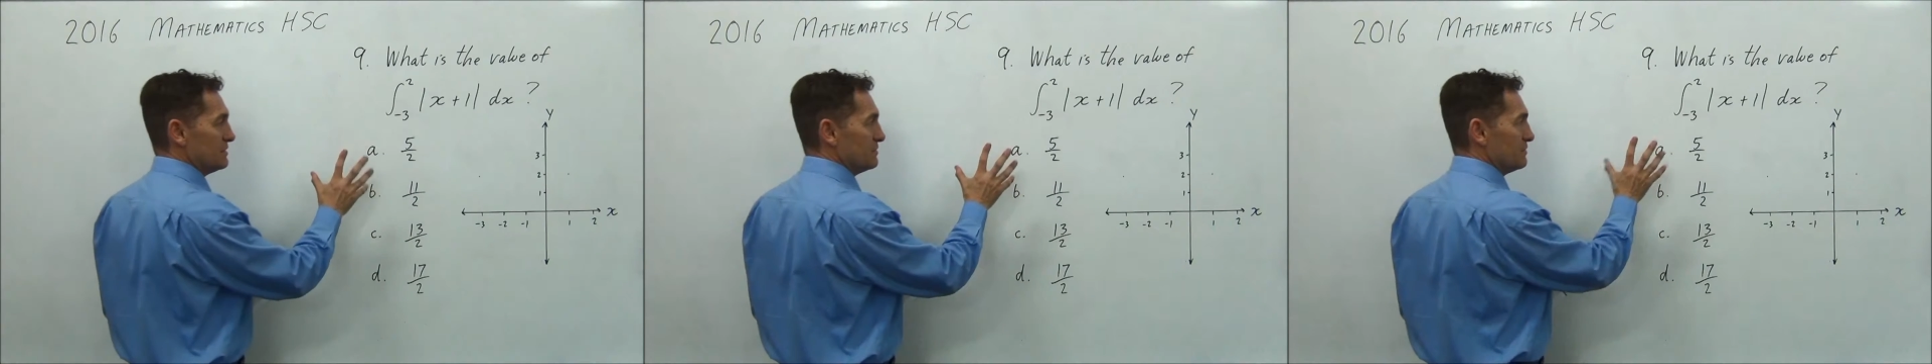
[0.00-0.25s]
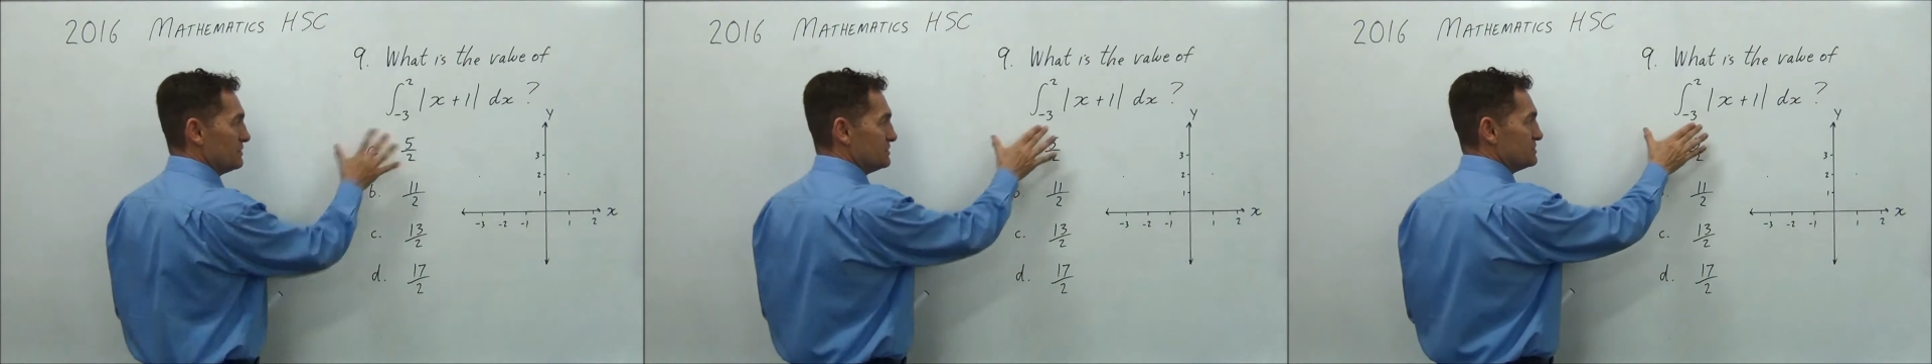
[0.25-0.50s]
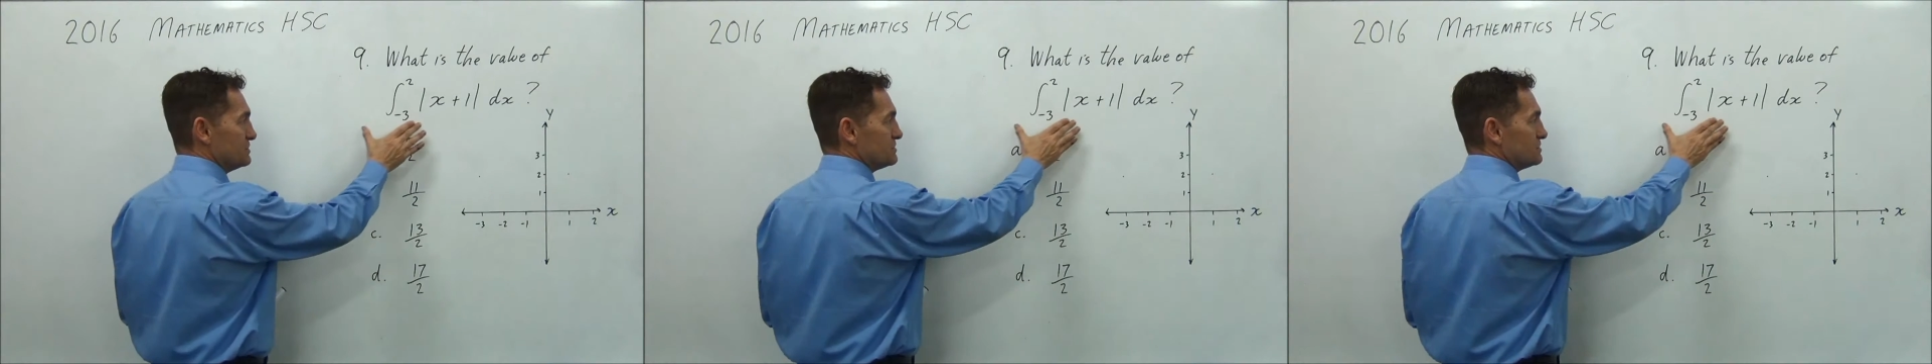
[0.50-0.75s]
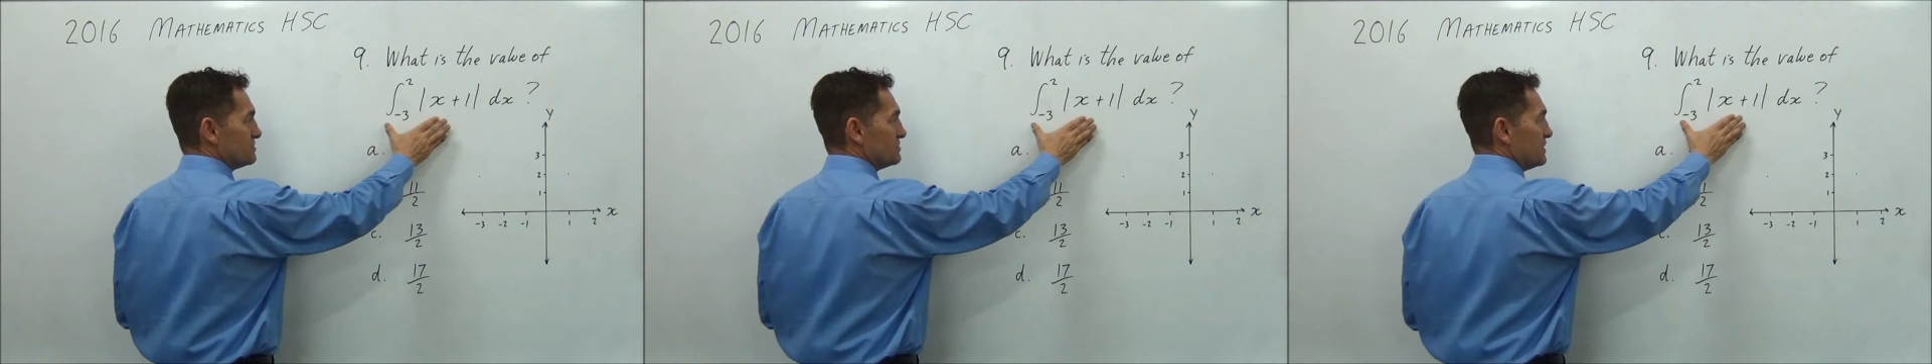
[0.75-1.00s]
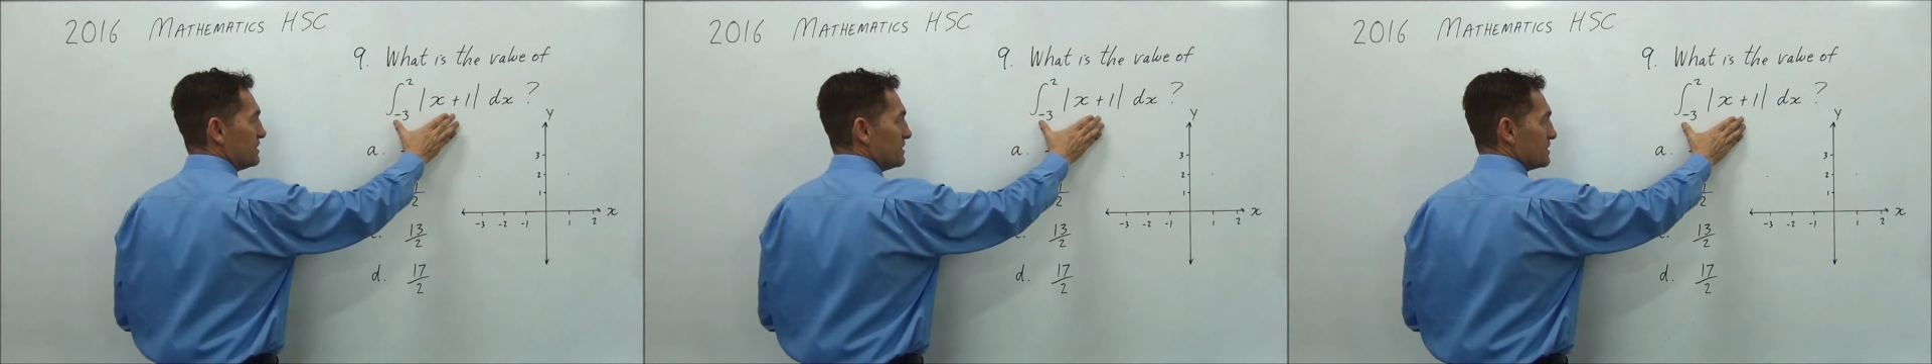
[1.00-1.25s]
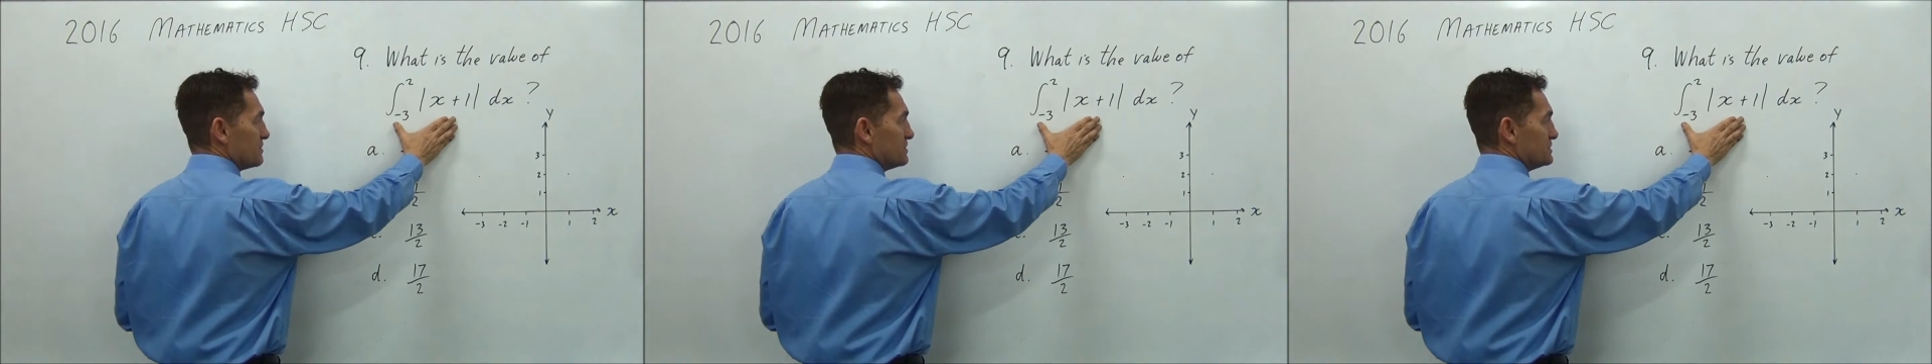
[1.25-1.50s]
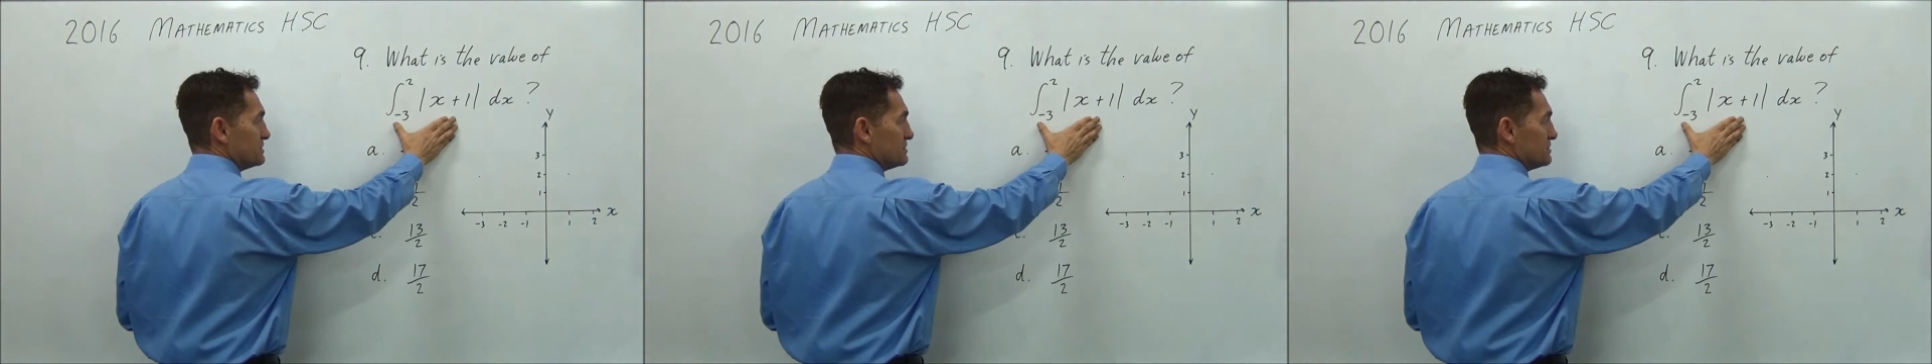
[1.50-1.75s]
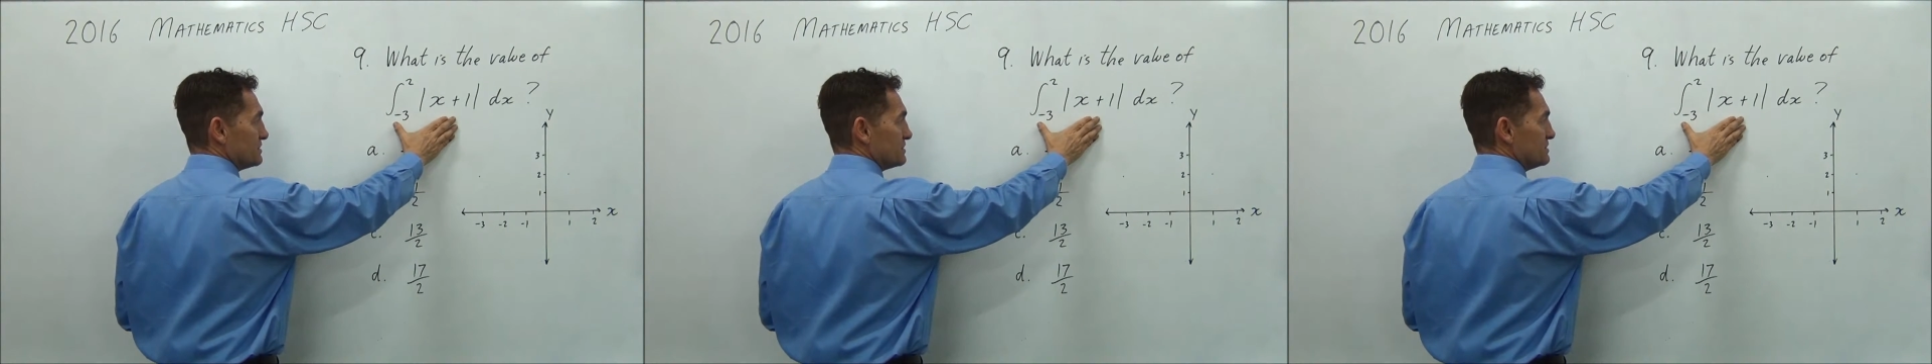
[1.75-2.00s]
What you should do when you get a question
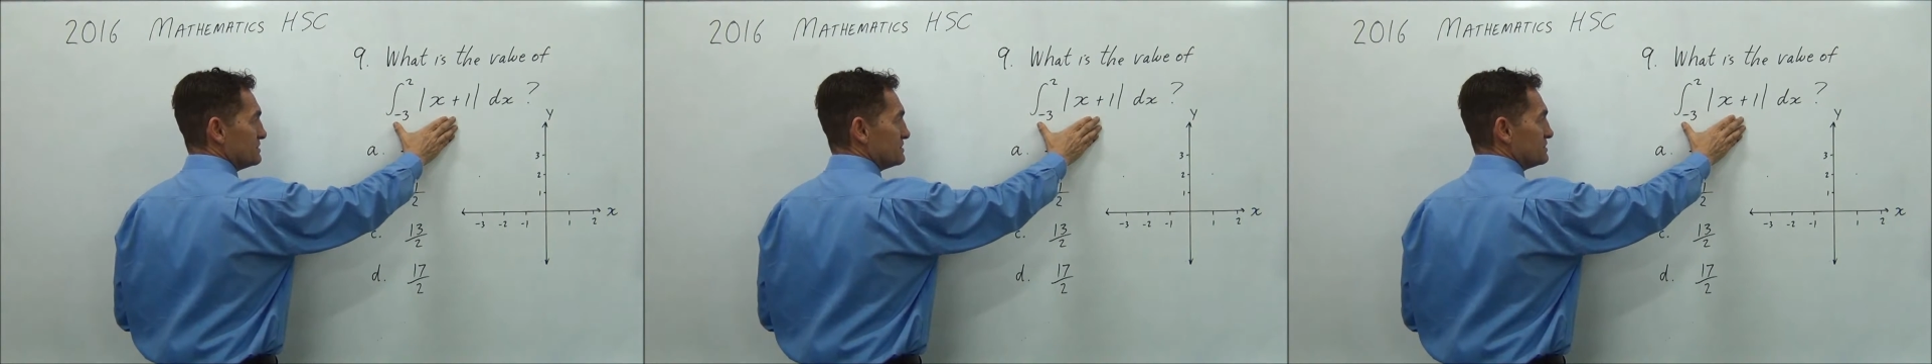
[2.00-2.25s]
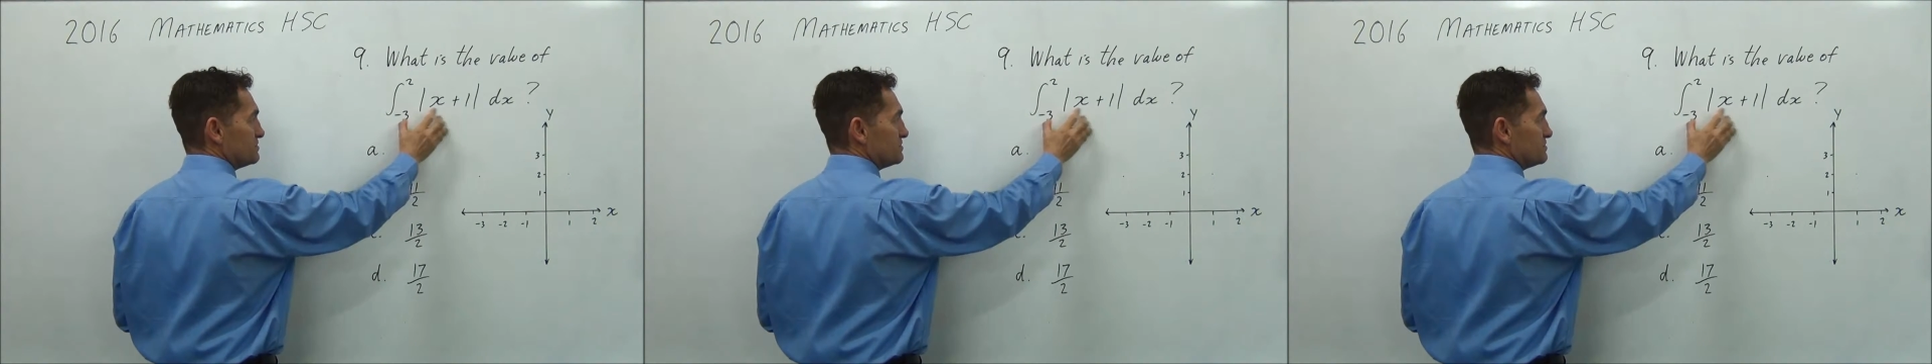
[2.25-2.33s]
like this,